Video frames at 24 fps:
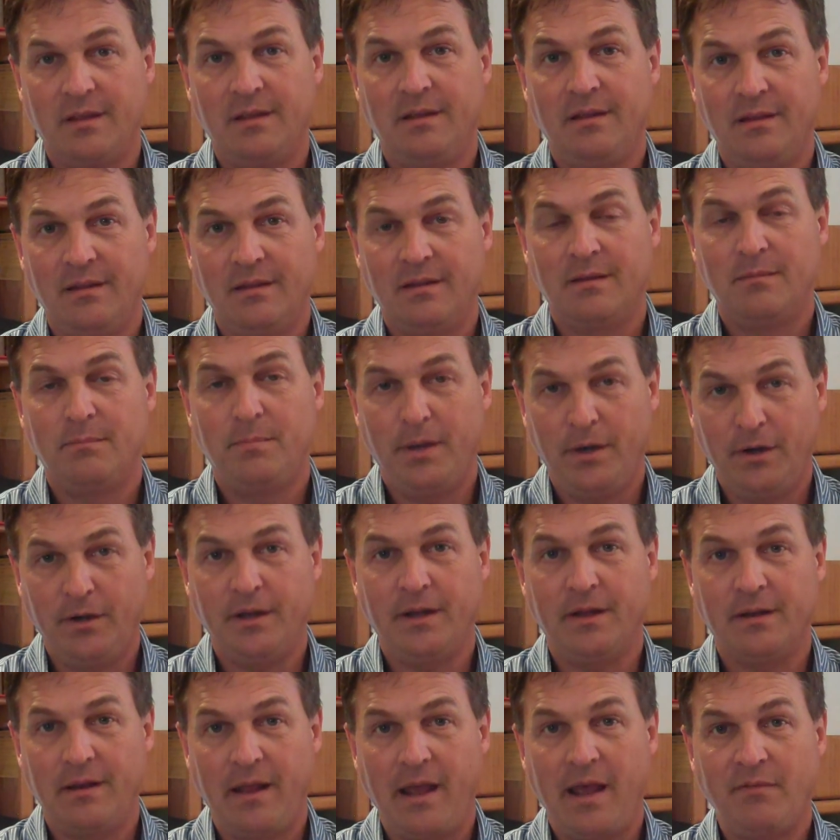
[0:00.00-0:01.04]
the
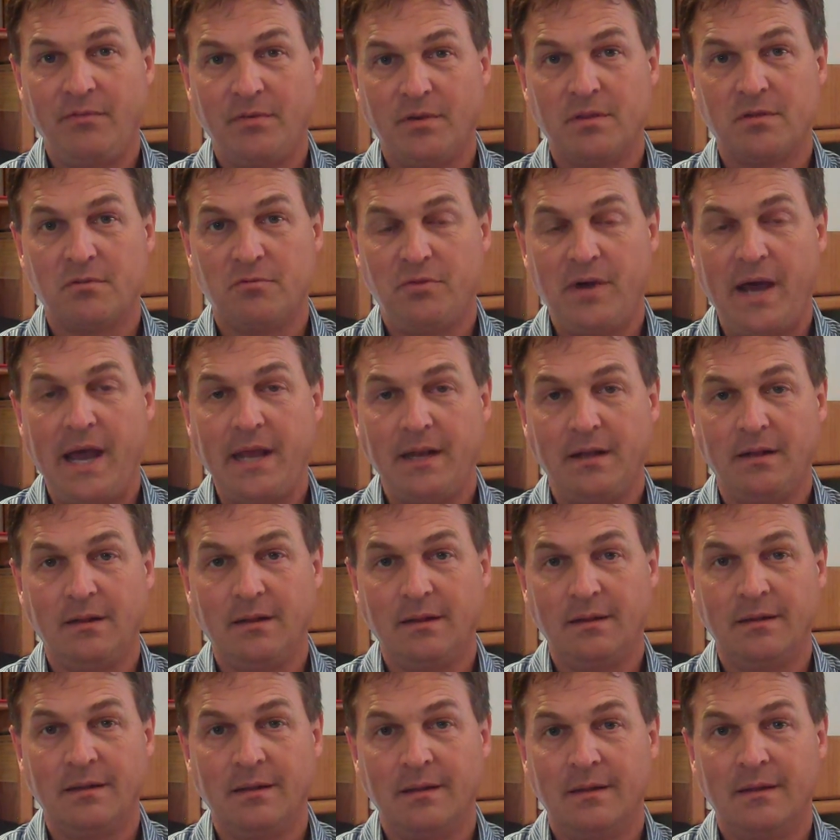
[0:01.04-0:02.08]
period, after the
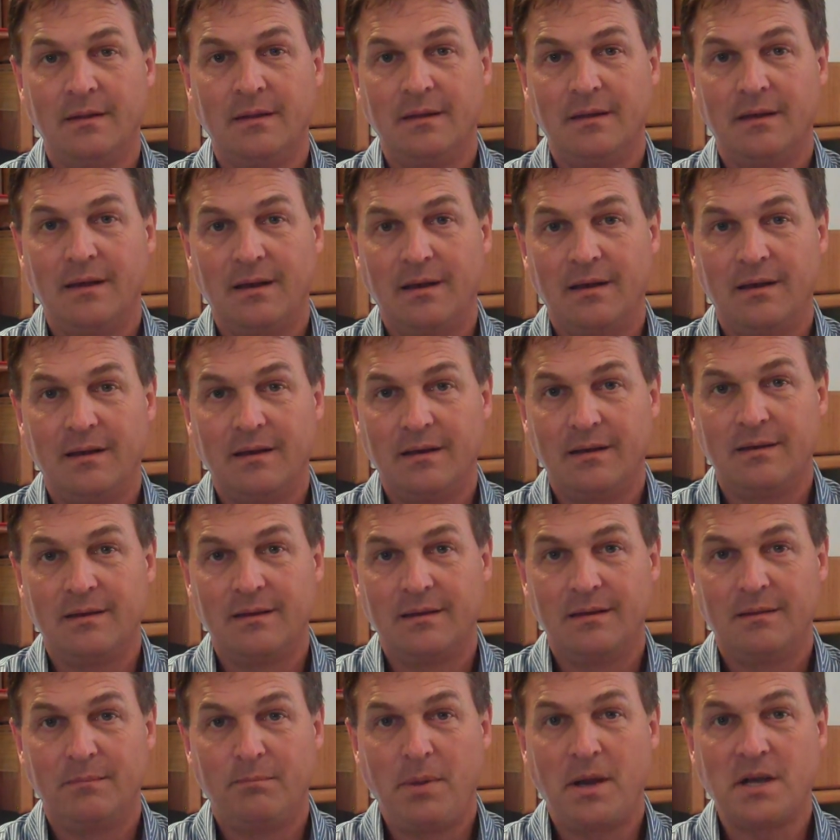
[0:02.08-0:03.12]
final
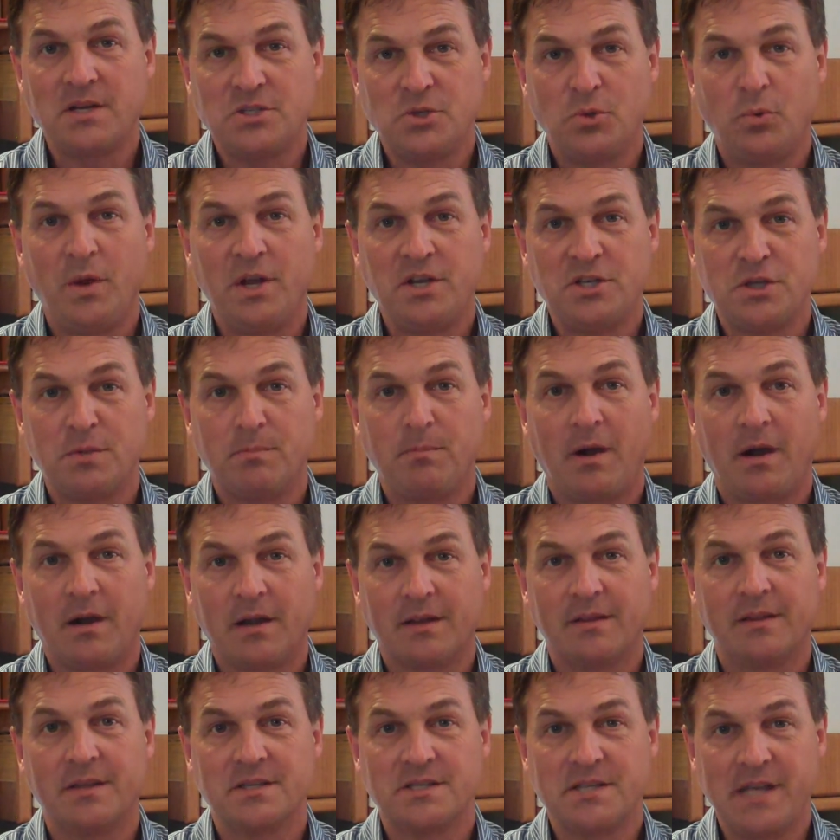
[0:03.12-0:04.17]
punctuation
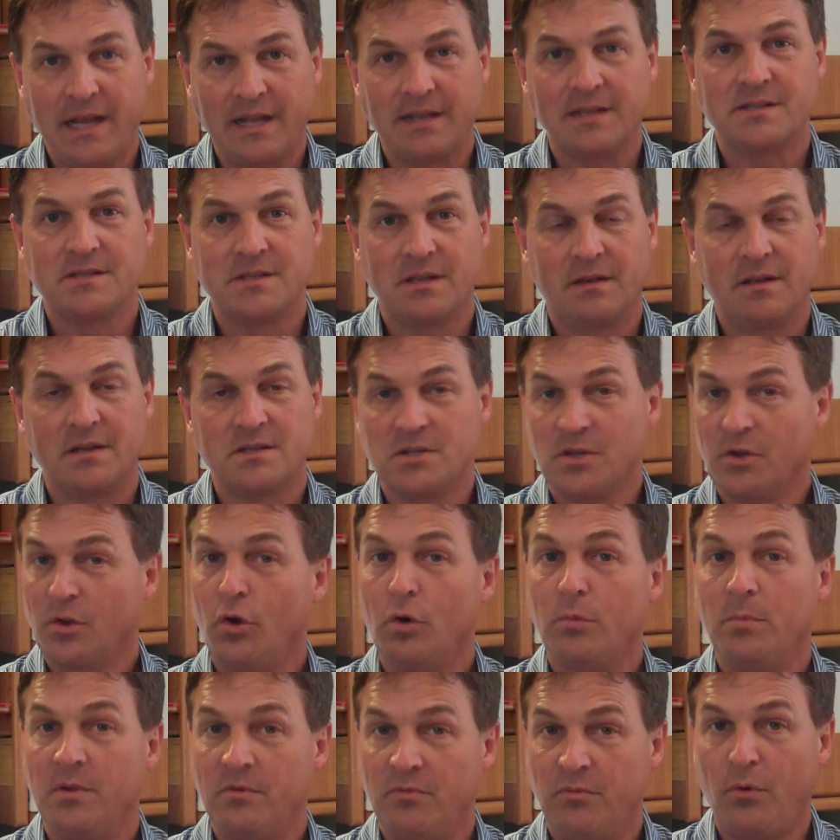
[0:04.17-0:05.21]
mark in the sentence. It doesn't
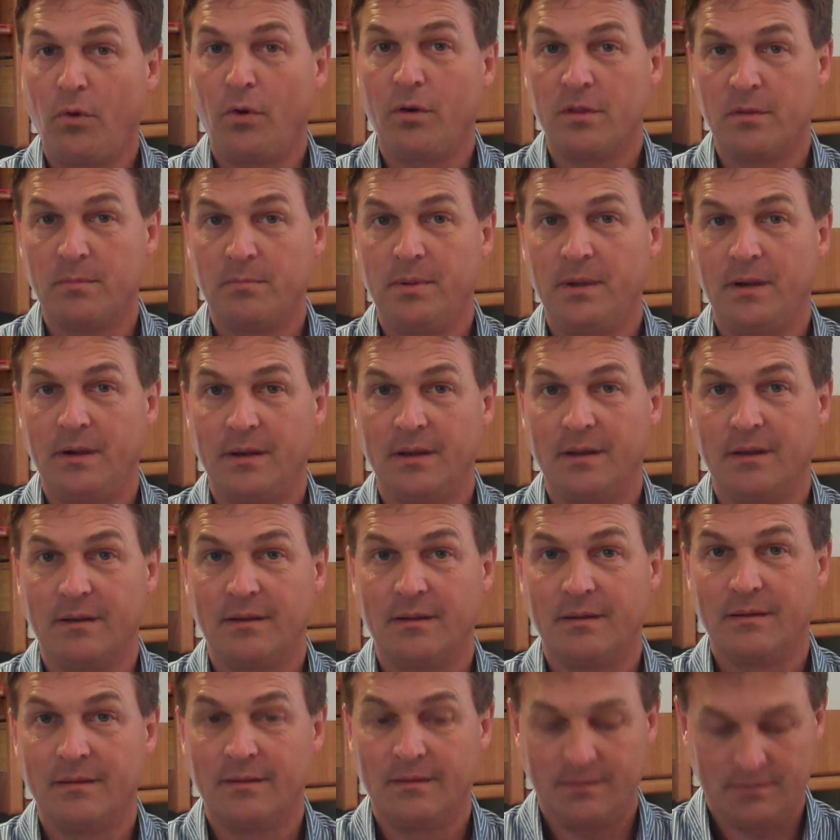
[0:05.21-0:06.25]
go before the period.
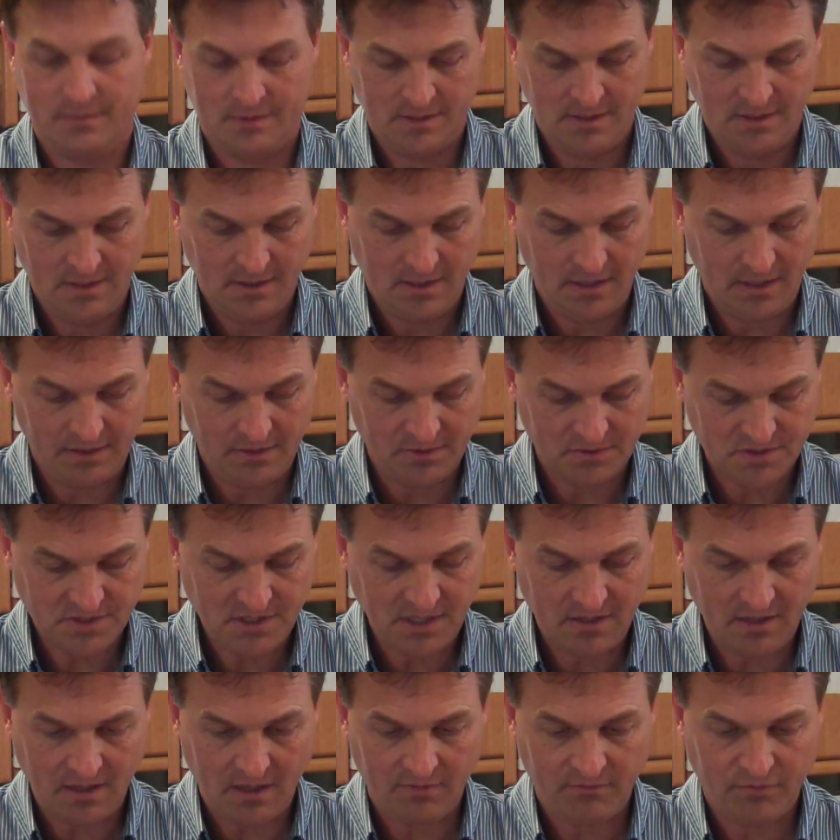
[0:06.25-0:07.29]
And you'll
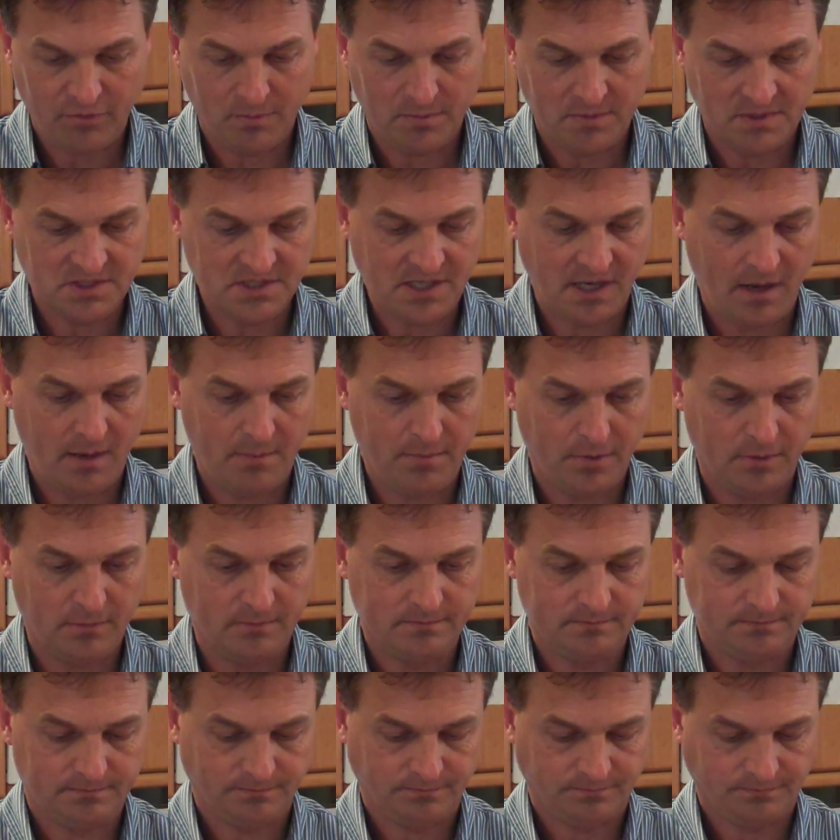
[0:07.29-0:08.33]
see that from the sample.